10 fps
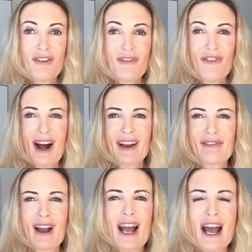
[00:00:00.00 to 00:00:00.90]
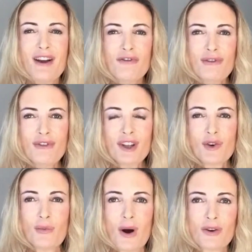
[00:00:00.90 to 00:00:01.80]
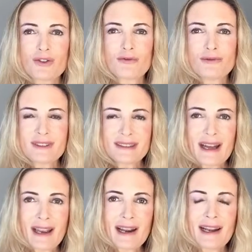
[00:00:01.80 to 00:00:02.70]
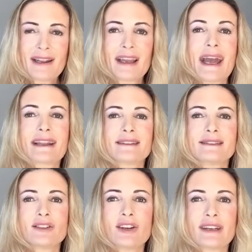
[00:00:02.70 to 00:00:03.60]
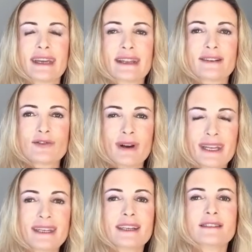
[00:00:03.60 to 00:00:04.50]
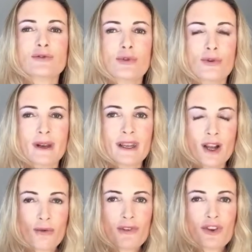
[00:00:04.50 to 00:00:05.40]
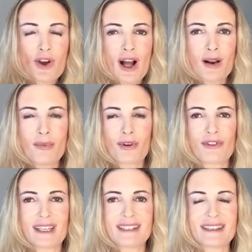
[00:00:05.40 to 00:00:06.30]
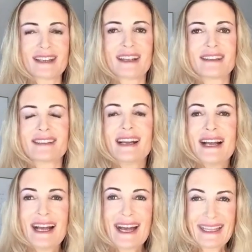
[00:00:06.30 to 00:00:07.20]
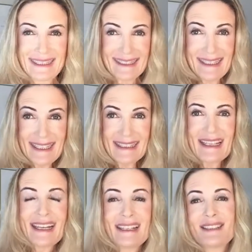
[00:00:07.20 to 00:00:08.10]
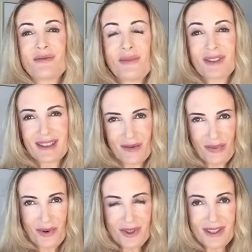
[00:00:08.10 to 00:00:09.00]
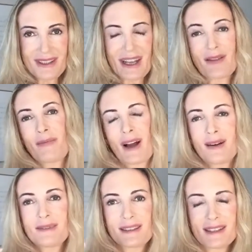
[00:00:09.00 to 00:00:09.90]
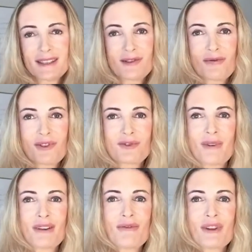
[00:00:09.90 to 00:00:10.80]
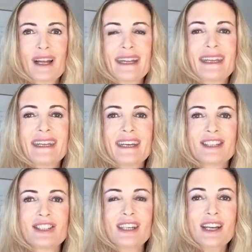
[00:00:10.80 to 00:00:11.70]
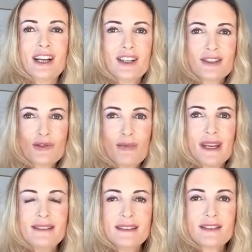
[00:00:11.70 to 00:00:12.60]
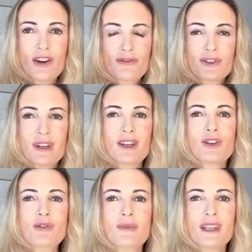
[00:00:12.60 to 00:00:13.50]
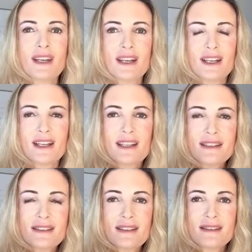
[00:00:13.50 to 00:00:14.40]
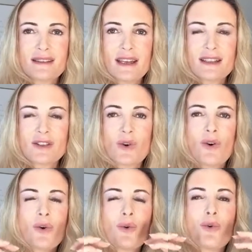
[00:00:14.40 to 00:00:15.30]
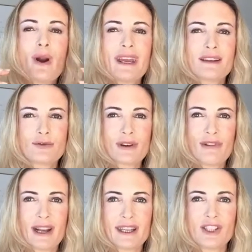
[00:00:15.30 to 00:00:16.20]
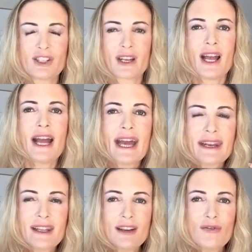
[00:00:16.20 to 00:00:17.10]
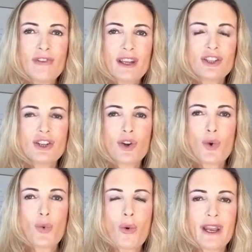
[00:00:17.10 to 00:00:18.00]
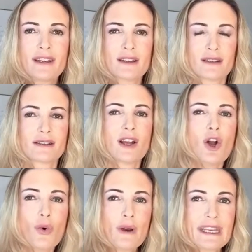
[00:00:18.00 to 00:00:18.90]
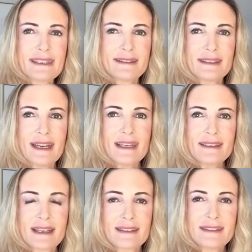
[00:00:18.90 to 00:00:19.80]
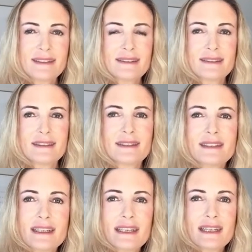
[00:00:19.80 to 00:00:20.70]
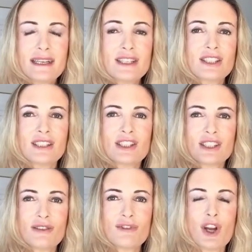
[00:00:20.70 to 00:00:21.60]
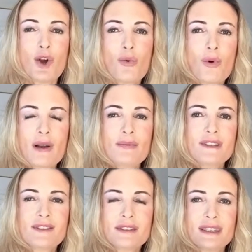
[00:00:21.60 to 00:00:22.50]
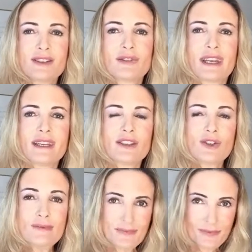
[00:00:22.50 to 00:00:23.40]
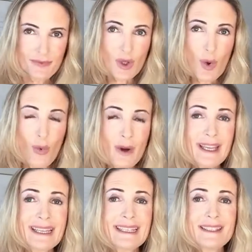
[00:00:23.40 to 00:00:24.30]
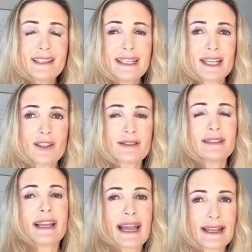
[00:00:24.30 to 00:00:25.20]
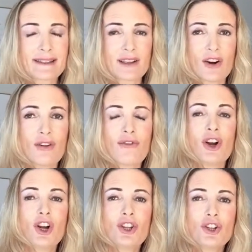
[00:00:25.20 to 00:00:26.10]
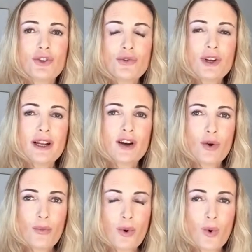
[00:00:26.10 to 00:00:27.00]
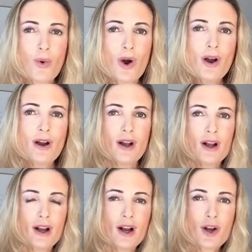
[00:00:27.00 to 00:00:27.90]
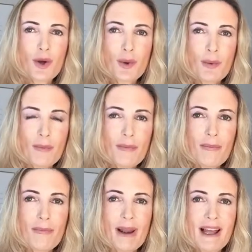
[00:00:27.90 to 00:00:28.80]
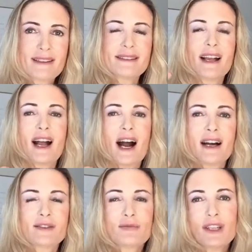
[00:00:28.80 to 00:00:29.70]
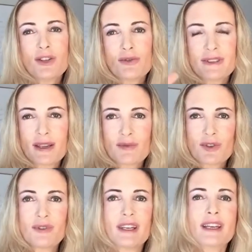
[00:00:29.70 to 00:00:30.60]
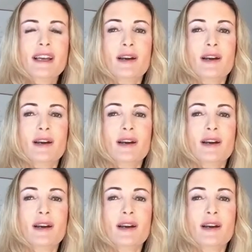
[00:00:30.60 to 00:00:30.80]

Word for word: Five, everything about recycling and second-hand trade is growing with the help of internet. And six, the most important, and perhaps it's the first one, finally energy, the basis of the economy. In this sector, great revelation and innovation await us. We can say that this energy shift will be the detonator. We can easily announce the end of nuclear power plants as we know them today.